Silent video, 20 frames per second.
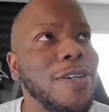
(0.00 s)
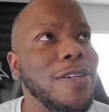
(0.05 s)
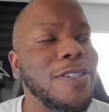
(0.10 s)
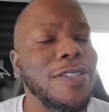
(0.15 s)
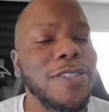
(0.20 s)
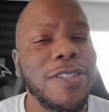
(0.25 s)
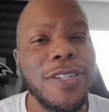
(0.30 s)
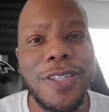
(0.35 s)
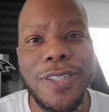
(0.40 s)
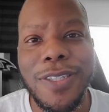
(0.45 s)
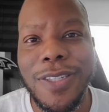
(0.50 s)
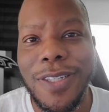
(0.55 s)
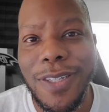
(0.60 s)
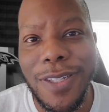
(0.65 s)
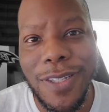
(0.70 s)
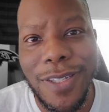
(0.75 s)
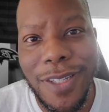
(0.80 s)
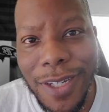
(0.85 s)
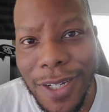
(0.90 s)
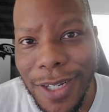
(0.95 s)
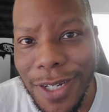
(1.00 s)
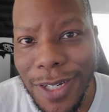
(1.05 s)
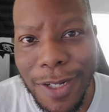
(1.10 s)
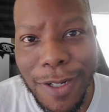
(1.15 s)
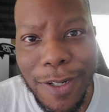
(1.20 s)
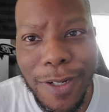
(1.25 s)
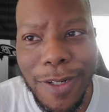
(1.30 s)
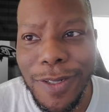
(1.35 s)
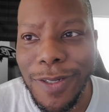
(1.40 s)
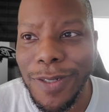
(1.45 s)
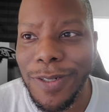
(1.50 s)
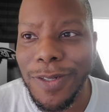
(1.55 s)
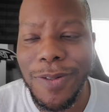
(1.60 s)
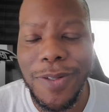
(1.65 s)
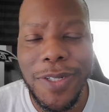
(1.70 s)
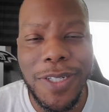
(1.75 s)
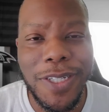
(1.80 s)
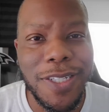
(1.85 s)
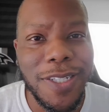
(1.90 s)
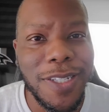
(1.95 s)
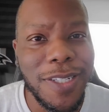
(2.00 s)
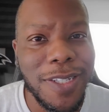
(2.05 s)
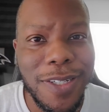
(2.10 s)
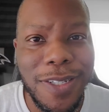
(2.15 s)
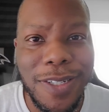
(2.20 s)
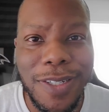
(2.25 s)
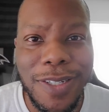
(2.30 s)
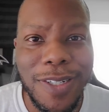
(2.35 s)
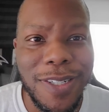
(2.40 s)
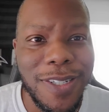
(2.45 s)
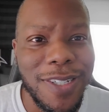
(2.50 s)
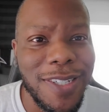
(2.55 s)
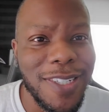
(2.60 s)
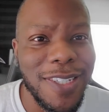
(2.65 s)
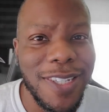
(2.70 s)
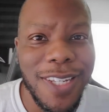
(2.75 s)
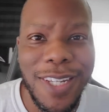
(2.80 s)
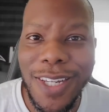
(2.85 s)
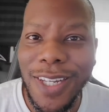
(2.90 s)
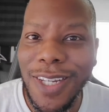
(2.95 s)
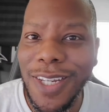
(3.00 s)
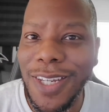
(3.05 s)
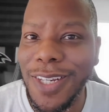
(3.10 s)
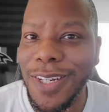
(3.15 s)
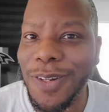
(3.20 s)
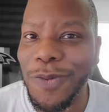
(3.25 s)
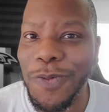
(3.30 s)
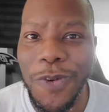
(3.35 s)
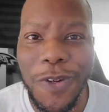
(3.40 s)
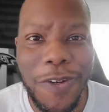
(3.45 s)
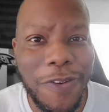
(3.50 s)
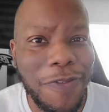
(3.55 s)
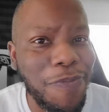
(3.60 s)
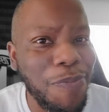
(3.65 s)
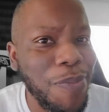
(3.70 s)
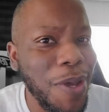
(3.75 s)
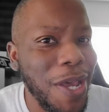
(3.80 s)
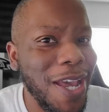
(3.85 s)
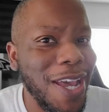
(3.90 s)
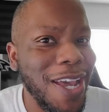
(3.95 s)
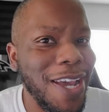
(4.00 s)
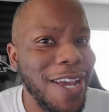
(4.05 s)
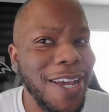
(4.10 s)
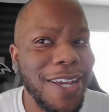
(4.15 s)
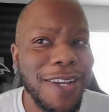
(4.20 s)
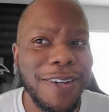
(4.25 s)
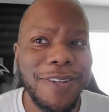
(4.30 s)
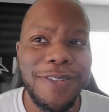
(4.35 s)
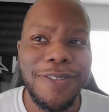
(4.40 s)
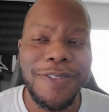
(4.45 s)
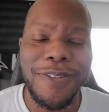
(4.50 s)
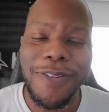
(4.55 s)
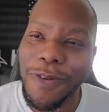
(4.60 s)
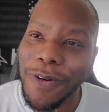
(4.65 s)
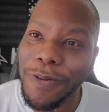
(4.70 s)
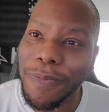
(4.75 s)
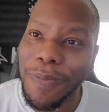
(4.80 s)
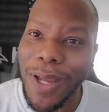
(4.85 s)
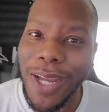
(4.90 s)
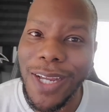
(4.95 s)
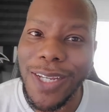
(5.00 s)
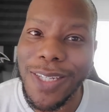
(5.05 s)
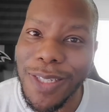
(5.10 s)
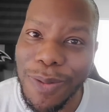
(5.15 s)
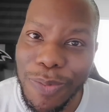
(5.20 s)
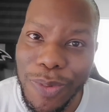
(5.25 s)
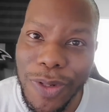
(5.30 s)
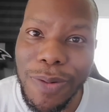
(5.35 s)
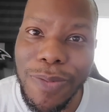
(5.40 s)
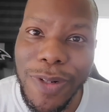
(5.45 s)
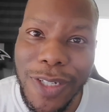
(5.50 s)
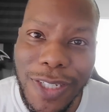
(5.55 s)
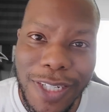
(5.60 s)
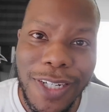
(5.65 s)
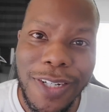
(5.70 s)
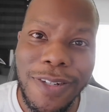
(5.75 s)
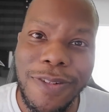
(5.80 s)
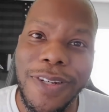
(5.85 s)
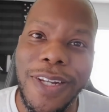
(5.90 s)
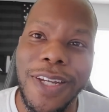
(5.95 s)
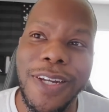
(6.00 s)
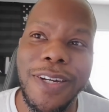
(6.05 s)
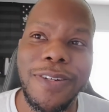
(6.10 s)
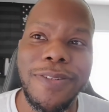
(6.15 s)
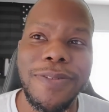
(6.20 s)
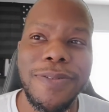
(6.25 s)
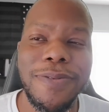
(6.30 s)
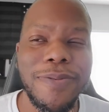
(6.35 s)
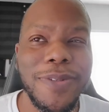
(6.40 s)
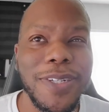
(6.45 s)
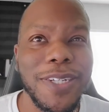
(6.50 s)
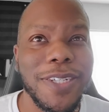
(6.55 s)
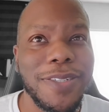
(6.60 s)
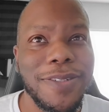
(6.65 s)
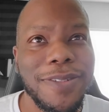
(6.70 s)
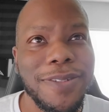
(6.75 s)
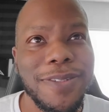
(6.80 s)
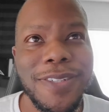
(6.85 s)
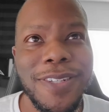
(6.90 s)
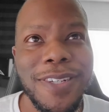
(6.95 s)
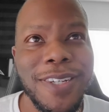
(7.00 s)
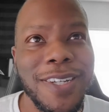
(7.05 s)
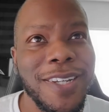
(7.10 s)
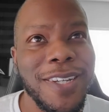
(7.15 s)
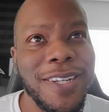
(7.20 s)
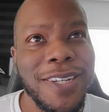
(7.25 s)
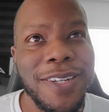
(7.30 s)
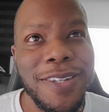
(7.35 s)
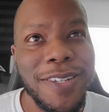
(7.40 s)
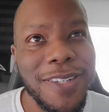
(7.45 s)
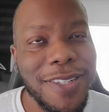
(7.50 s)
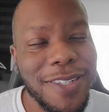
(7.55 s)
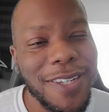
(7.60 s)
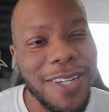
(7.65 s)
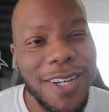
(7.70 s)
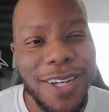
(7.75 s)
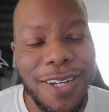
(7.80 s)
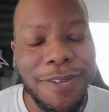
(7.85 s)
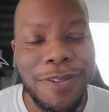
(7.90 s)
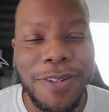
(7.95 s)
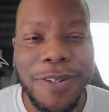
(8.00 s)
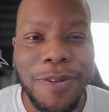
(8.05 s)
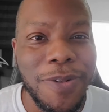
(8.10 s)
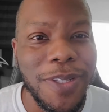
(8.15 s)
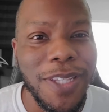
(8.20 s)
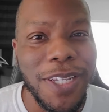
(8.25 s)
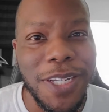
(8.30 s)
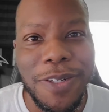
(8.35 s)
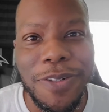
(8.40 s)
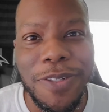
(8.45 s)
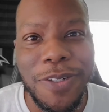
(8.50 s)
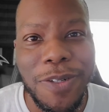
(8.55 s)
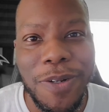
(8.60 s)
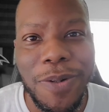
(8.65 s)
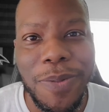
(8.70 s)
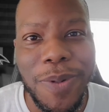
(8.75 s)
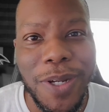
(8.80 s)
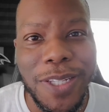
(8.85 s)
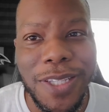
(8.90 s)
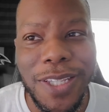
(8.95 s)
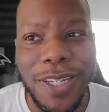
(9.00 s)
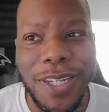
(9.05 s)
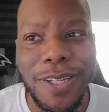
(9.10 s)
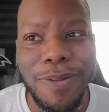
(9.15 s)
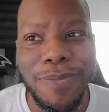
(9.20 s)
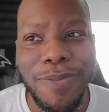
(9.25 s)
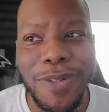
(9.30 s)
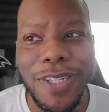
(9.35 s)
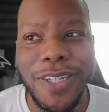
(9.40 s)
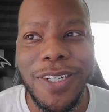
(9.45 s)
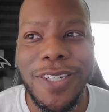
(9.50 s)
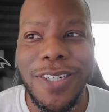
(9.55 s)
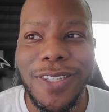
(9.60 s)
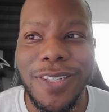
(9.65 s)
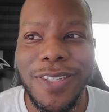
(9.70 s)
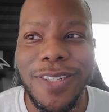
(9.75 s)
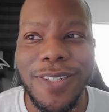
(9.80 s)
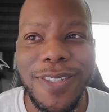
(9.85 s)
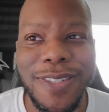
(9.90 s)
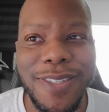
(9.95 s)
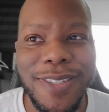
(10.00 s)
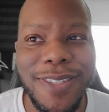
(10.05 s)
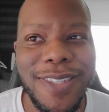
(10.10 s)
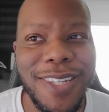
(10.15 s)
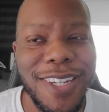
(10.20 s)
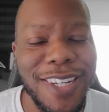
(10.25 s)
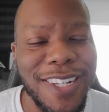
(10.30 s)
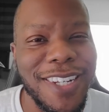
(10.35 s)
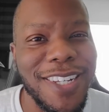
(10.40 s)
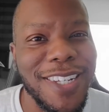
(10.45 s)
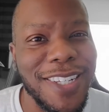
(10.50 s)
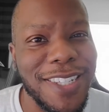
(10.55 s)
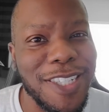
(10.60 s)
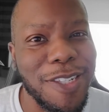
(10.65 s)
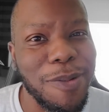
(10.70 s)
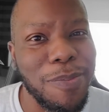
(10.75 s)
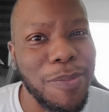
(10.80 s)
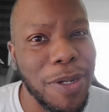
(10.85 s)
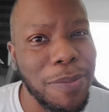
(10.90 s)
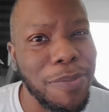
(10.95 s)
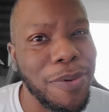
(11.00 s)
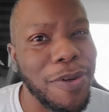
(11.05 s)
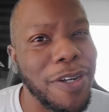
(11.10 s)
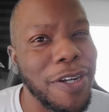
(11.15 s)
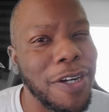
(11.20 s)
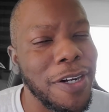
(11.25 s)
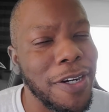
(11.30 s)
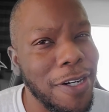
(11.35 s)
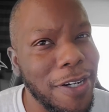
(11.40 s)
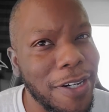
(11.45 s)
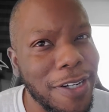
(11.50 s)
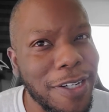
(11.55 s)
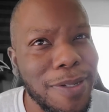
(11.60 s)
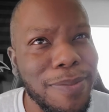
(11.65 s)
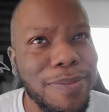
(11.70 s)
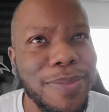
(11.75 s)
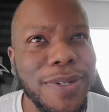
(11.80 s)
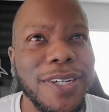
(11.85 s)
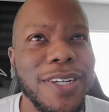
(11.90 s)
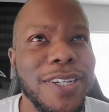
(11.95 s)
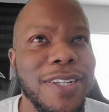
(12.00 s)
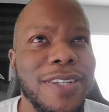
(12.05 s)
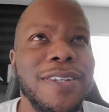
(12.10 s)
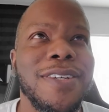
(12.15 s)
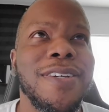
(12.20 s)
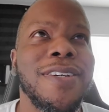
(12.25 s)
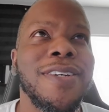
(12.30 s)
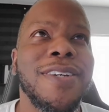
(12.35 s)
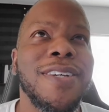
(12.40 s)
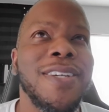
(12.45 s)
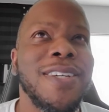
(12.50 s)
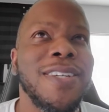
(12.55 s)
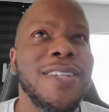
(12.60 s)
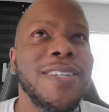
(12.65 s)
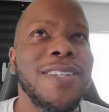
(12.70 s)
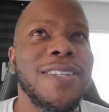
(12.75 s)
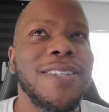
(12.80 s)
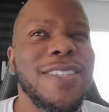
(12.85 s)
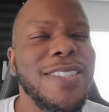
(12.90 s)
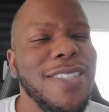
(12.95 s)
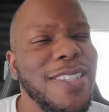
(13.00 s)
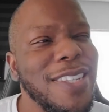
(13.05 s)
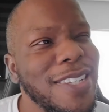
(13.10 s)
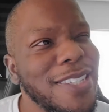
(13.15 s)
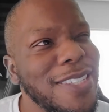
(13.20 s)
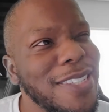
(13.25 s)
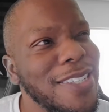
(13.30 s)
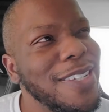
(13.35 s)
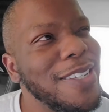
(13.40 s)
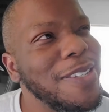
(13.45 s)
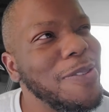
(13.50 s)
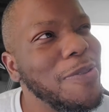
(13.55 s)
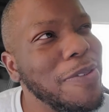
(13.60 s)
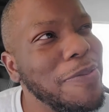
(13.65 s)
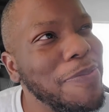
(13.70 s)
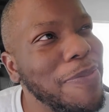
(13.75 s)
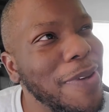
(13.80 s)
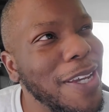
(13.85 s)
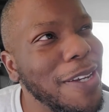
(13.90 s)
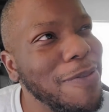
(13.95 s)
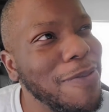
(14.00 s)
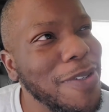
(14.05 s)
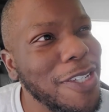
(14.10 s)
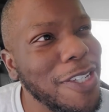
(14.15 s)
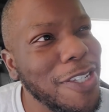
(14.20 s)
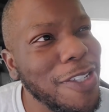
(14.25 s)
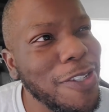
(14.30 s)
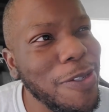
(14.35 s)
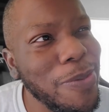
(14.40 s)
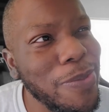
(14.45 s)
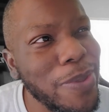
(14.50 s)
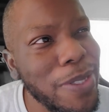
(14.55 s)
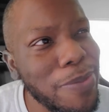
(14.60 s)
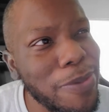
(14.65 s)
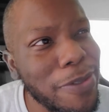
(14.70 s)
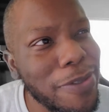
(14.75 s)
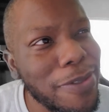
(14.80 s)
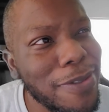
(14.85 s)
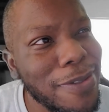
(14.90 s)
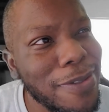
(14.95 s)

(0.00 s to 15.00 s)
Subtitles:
Justin Tucker doing his singing, Wolfpack is pretty much gone now. Well, I don't know what they're going to do about that, because it's a member gone, but is they still a Wolfpack with just two people?